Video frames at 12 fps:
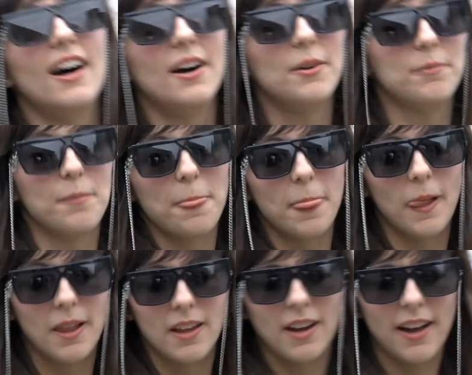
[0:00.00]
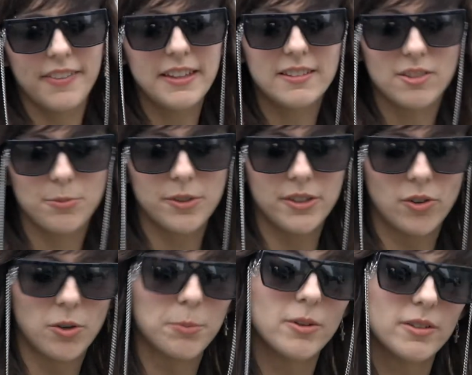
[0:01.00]
I think that's very
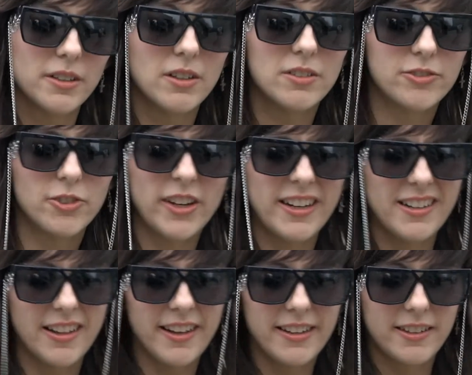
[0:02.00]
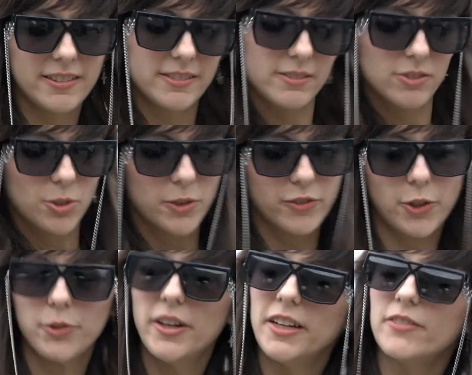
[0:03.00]
normal, you know, for any like sort of
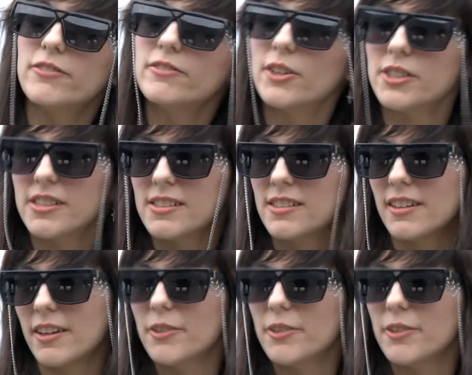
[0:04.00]
creative artistic